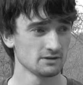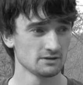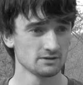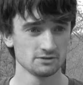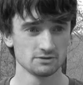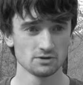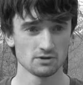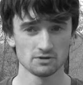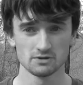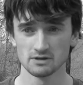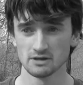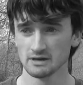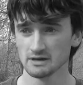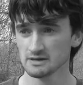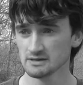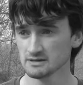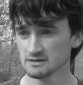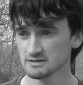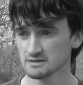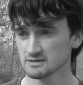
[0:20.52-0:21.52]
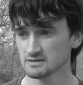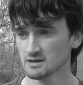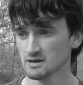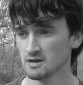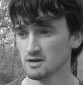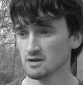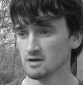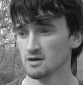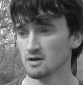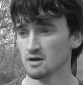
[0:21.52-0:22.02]
I'm Dalton Hayes,
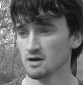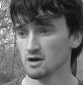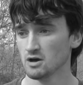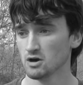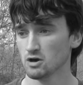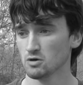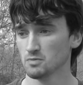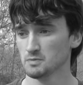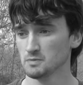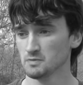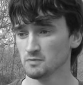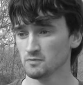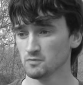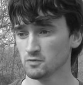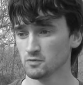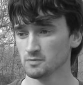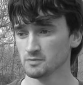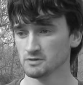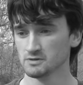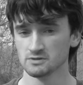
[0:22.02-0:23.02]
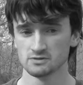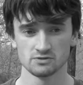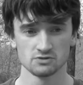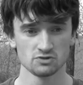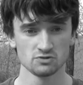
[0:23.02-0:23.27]
and I